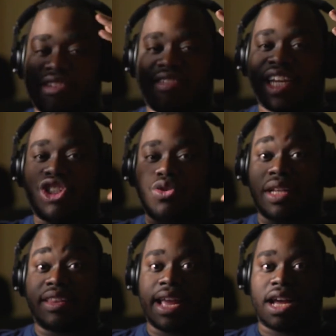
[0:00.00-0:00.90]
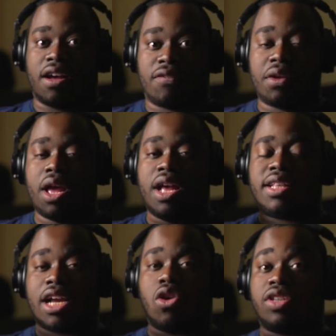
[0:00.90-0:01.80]
that you could think of that
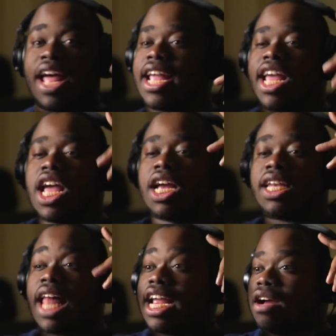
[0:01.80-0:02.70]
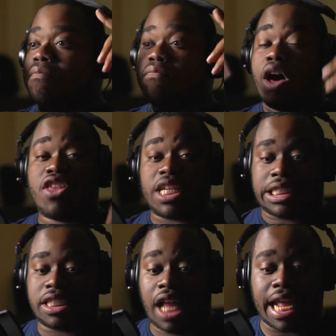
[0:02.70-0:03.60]
go, like mothers
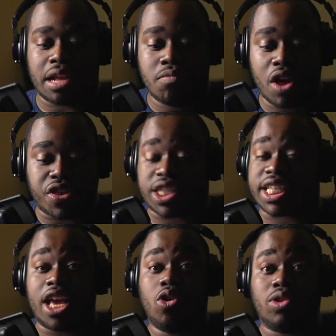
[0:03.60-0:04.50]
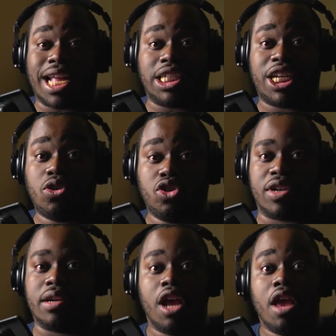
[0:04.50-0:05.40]
kill their children.
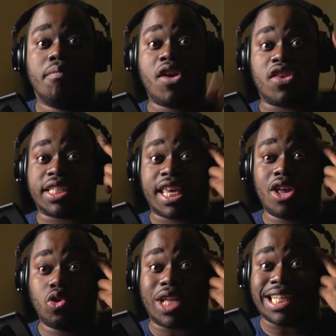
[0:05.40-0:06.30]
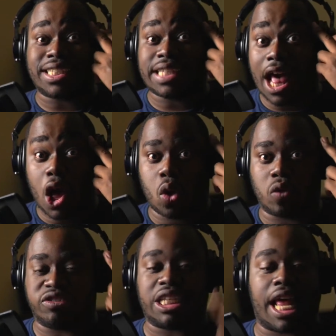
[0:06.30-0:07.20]
Mothers kill
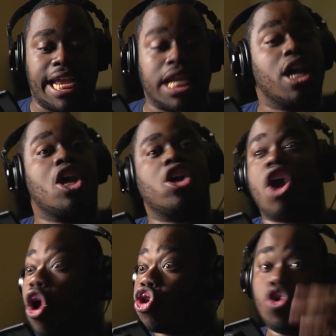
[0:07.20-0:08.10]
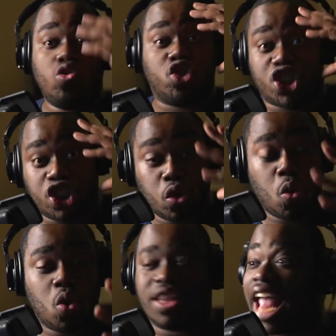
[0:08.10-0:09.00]
themselves. Like, are you sure?
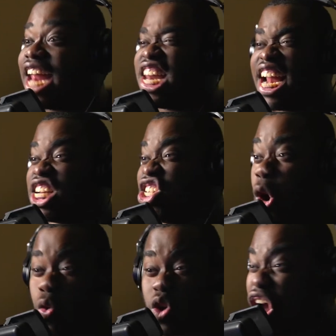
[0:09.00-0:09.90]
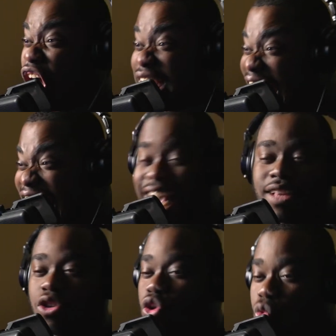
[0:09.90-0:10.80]
And then no gun act?
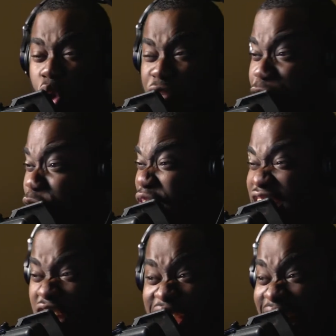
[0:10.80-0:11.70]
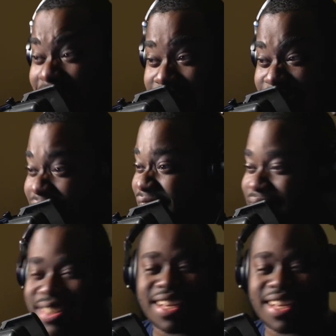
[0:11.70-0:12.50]
You want free gun access?